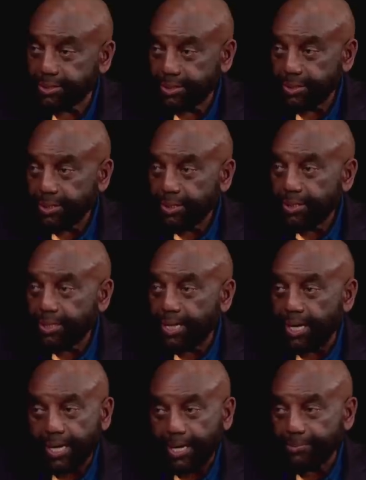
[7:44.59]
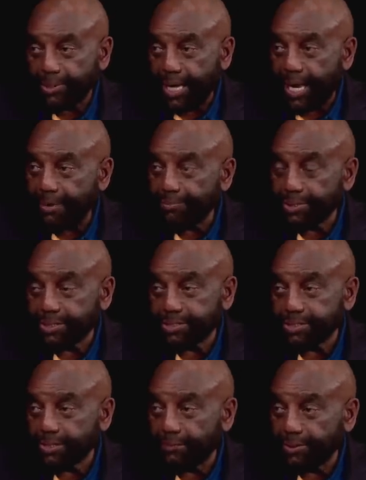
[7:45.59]
Yeah, yeah. Not happiness. Happiness
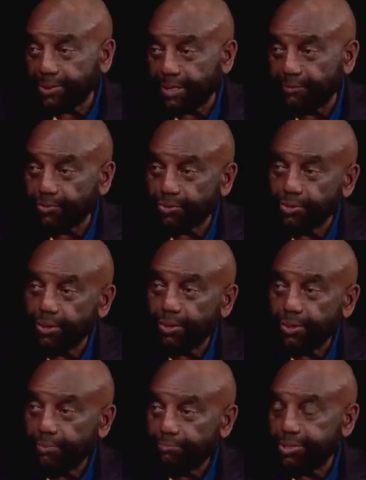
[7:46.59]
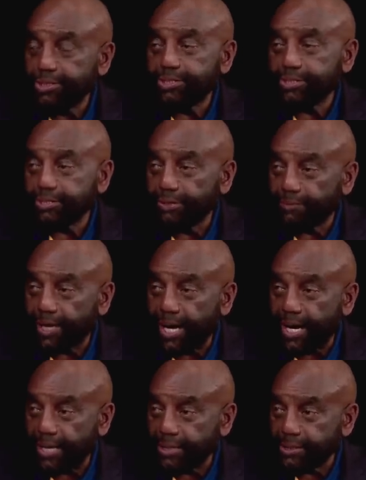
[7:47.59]
is of the devil pieces of
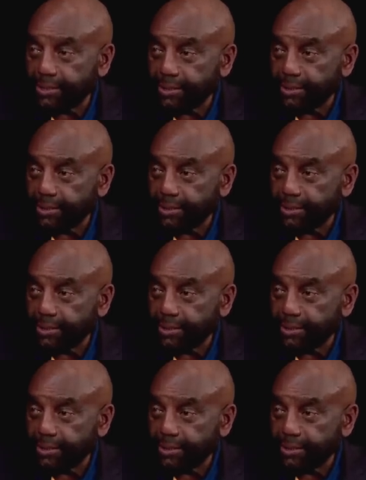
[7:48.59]
God.